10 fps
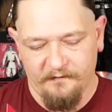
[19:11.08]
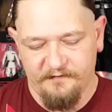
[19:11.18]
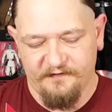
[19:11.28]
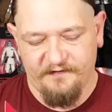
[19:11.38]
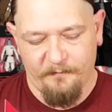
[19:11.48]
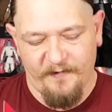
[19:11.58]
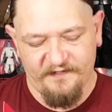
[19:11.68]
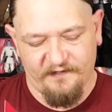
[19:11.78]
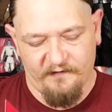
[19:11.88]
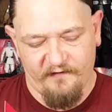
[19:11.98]
just they
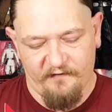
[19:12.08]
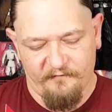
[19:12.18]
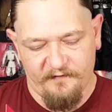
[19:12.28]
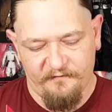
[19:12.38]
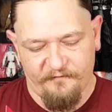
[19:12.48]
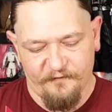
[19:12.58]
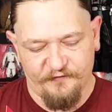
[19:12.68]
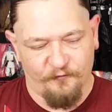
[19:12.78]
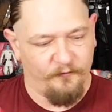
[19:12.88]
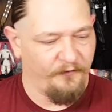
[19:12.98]
basically have every
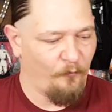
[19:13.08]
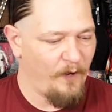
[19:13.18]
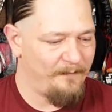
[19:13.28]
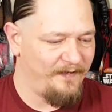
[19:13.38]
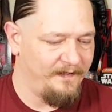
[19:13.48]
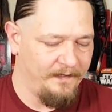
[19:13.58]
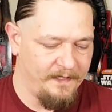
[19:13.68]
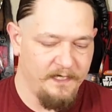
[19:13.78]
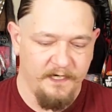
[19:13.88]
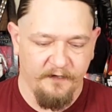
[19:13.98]
First Order weapon
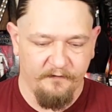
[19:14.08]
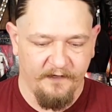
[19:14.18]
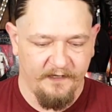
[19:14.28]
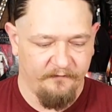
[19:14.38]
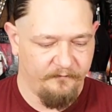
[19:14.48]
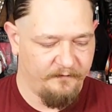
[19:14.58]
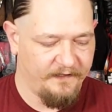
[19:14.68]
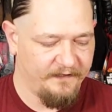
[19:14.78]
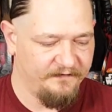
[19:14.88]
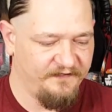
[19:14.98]
in here that
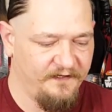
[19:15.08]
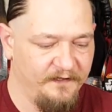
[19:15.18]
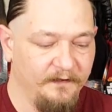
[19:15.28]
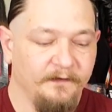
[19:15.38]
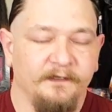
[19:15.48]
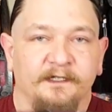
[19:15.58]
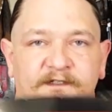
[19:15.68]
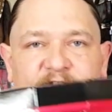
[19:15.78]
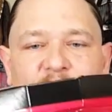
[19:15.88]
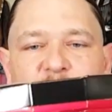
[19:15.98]
I can see.
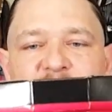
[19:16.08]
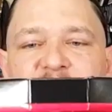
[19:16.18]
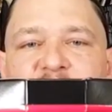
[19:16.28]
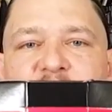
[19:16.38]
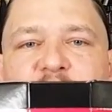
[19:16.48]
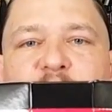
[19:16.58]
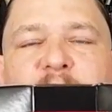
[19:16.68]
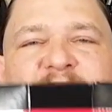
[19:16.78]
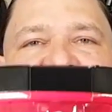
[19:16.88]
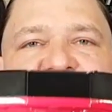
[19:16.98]
So, but very
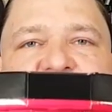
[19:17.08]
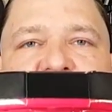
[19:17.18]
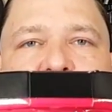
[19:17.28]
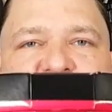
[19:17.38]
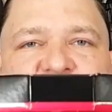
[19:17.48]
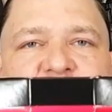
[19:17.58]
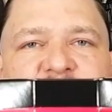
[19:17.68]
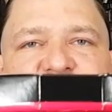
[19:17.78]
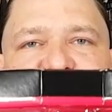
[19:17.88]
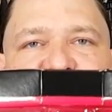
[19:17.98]
cool. This is an Amazon
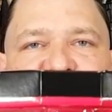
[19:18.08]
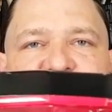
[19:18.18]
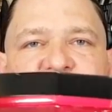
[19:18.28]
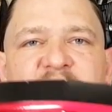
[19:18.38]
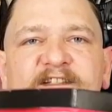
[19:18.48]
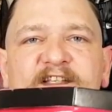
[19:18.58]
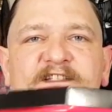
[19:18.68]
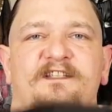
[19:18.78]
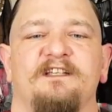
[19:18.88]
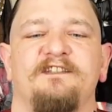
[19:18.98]
exclusive. It's a
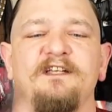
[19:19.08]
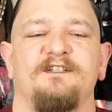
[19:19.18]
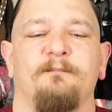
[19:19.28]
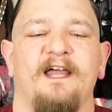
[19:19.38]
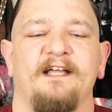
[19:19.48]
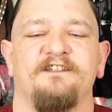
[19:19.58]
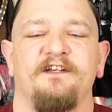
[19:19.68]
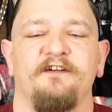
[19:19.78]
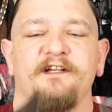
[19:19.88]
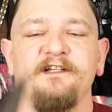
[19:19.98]
6-inch Black
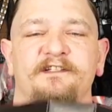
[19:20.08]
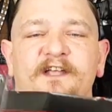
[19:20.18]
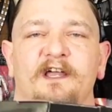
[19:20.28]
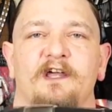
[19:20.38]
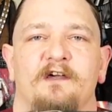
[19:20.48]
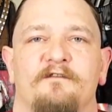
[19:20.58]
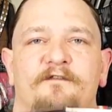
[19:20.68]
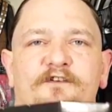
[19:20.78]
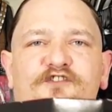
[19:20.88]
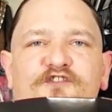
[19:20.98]
Series
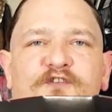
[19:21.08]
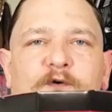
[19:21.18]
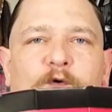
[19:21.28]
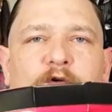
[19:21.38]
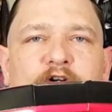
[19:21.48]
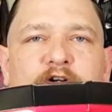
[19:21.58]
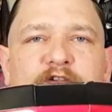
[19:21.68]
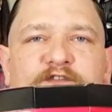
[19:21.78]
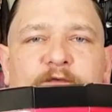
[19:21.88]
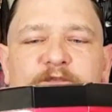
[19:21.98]
First
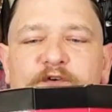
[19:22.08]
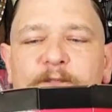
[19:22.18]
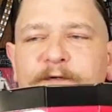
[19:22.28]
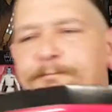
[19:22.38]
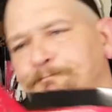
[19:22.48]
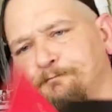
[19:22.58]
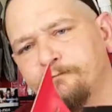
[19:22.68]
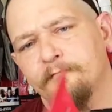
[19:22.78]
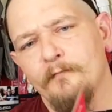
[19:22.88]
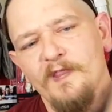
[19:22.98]
Order Stormtrooper,
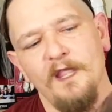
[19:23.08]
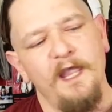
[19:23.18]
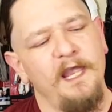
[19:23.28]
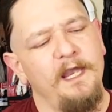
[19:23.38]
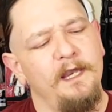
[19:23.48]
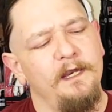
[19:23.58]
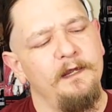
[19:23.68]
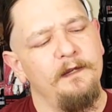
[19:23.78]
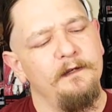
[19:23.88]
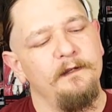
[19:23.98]

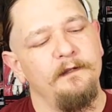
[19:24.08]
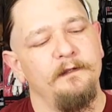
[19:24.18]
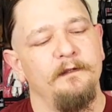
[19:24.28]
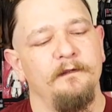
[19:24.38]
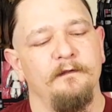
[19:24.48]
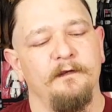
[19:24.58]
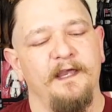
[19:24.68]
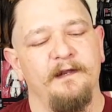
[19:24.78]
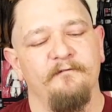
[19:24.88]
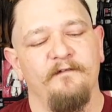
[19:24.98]
and
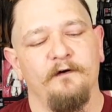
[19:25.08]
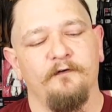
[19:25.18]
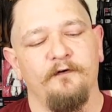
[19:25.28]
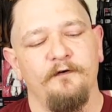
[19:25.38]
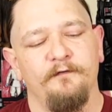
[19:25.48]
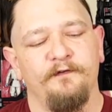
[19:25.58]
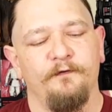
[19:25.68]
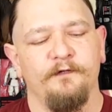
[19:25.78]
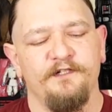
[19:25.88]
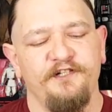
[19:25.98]
again, velcro the
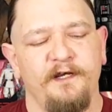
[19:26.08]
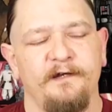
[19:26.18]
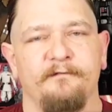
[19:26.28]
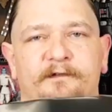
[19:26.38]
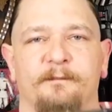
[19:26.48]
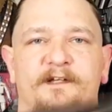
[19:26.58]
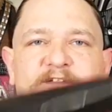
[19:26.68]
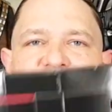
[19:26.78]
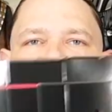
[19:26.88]
door shut. But it's